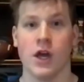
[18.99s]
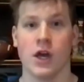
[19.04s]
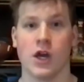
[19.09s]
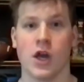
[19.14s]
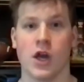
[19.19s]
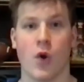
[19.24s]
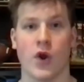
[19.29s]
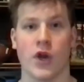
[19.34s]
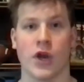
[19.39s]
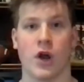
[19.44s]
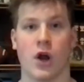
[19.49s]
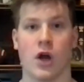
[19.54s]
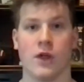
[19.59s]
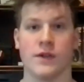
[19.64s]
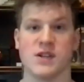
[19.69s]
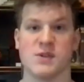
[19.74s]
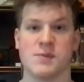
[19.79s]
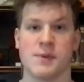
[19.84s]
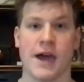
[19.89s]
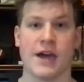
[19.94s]
going on
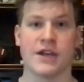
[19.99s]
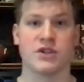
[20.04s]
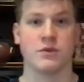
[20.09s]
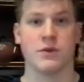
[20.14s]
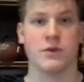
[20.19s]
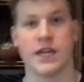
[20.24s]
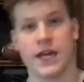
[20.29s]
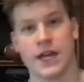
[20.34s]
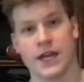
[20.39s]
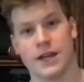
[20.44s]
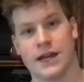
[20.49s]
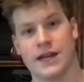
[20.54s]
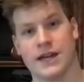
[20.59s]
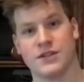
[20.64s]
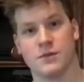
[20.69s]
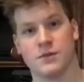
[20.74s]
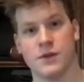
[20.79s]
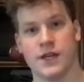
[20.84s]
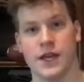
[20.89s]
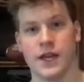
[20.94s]
this past weekend,
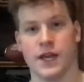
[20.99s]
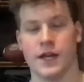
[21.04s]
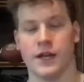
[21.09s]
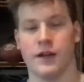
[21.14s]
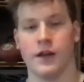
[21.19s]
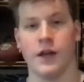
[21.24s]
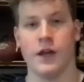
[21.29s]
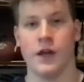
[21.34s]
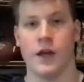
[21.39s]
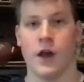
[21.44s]
next weekend,